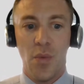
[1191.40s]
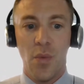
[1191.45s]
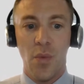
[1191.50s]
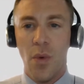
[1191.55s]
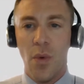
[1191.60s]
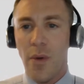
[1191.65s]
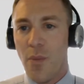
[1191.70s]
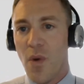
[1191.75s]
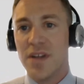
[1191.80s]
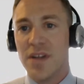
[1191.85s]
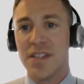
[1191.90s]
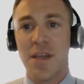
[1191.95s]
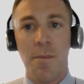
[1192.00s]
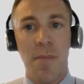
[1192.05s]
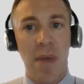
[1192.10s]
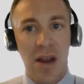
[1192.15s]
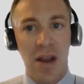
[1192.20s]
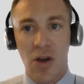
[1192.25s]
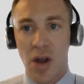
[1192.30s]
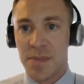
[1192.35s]
once a
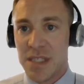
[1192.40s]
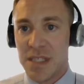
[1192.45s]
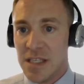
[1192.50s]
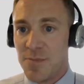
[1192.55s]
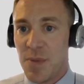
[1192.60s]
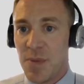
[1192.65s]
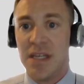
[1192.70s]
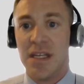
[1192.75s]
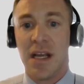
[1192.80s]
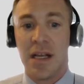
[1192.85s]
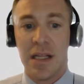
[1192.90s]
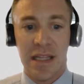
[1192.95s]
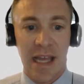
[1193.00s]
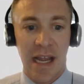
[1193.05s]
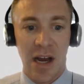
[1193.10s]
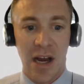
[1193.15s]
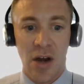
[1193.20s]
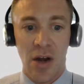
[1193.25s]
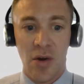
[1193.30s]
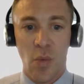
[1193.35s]
bankruptcy's been
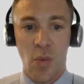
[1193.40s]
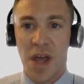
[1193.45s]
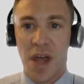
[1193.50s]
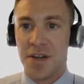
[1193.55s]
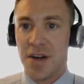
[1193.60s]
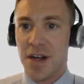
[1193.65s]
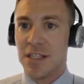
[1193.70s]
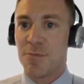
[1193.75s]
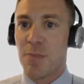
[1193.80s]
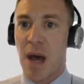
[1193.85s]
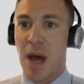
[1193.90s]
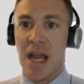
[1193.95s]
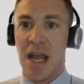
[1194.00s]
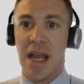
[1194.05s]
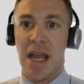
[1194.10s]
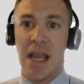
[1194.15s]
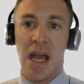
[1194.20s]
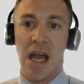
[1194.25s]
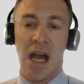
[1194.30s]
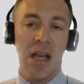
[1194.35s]
declared, whether it's
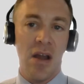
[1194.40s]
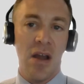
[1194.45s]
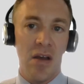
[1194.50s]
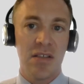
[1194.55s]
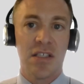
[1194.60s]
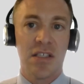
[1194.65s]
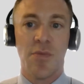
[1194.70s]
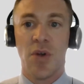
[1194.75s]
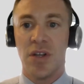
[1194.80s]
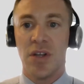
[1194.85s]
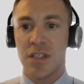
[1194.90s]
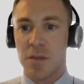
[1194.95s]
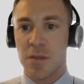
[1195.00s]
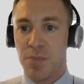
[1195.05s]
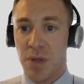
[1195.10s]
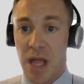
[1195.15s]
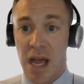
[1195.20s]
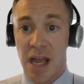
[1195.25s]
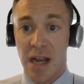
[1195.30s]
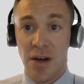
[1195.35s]
by a customer, a
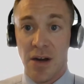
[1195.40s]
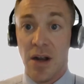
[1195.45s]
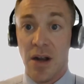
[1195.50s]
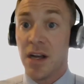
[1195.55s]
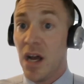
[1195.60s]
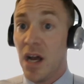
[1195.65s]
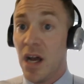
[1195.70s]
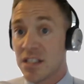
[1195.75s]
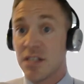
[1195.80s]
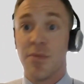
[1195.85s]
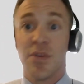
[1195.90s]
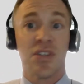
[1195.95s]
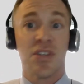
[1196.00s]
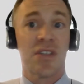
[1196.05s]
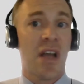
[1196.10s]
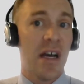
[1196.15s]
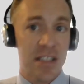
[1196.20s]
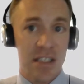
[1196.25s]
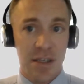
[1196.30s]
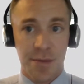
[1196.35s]
supplier, a customer's
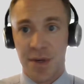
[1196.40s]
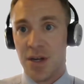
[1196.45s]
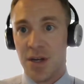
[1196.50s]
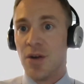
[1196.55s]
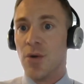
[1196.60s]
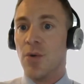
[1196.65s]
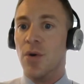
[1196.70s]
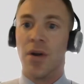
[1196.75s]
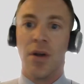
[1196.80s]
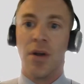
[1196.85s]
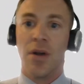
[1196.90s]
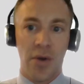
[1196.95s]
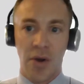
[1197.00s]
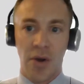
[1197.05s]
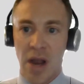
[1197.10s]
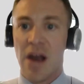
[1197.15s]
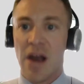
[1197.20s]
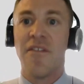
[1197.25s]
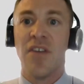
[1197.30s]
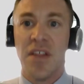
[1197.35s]
customer, or
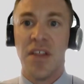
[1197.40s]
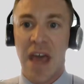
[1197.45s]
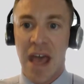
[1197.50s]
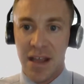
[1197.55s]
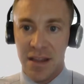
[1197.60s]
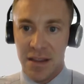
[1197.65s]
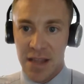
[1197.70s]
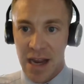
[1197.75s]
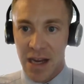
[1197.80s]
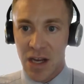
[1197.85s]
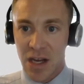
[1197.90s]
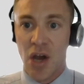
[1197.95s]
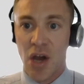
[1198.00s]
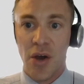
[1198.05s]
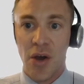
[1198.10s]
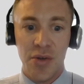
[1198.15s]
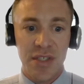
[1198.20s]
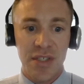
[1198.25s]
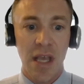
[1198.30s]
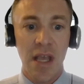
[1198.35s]
however that
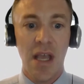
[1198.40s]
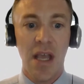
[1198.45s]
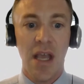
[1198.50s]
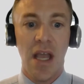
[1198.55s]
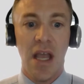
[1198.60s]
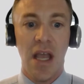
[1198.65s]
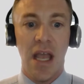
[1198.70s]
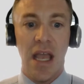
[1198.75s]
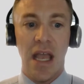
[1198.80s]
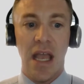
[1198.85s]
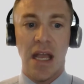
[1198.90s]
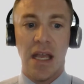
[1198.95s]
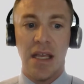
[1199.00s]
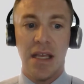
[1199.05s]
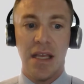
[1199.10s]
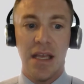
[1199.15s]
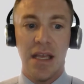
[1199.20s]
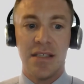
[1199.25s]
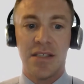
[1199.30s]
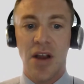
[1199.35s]
goes,
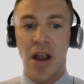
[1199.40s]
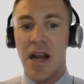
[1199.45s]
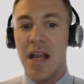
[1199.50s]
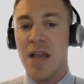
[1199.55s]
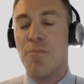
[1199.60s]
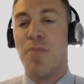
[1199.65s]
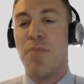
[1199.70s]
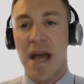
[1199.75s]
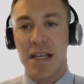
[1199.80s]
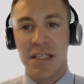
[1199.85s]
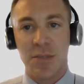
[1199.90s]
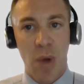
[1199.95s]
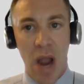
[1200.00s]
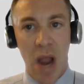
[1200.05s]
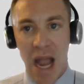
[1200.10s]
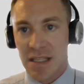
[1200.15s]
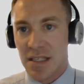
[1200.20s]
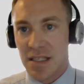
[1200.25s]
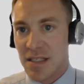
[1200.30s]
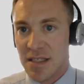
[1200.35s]
is there any best
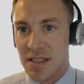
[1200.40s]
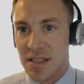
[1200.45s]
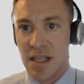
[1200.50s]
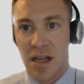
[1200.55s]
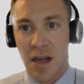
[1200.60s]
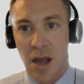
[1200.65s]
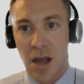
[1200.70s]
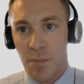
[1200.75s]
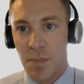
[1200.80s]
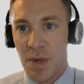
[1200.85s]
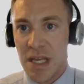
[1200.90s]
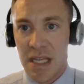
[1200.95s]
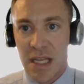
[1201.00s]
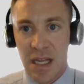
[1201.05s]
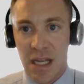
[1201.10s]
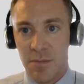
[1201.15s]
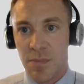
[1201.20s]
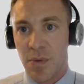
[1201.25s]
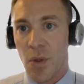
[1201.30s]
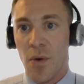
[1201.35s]
practices that a company
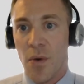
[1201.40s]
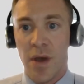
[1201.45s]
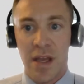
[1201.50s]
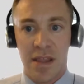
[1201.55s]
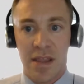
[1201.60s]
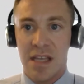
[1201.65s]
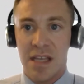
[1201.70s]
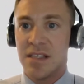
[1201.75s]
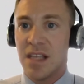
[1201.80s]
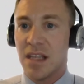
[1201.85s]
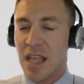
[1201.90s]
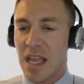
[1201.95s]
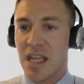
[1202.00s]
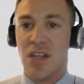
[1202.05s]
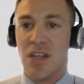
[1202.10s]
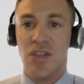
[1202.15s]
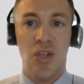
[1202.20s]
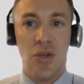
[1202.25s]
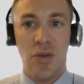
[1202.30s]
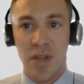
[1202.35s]
can employ, things that they
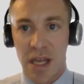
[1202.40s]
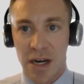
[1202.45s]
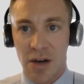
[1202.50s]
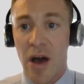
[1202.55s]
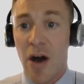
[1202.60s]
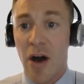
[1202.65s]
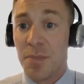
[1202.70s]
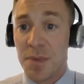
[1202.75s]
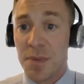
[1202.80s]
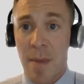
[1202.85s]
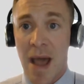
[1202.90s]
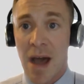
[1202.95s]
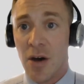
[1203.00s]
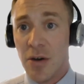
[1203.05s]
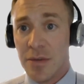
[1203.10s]
can do that'll help them out?